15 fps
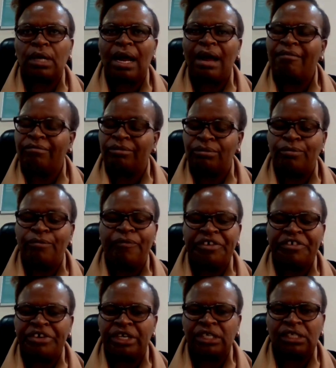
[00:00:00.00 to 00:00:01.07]
have
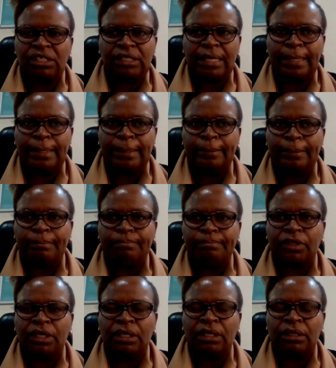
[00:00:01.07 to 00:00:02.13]
various
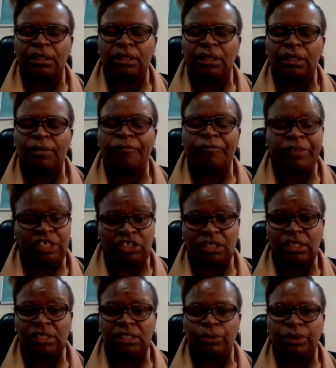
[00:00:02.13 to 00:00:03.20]

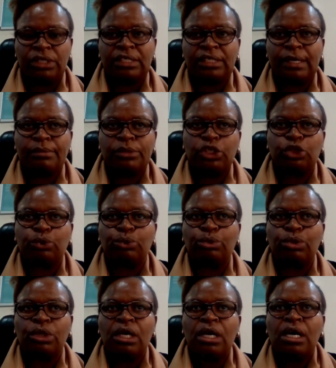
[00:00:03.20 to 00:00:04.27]
features when it comes to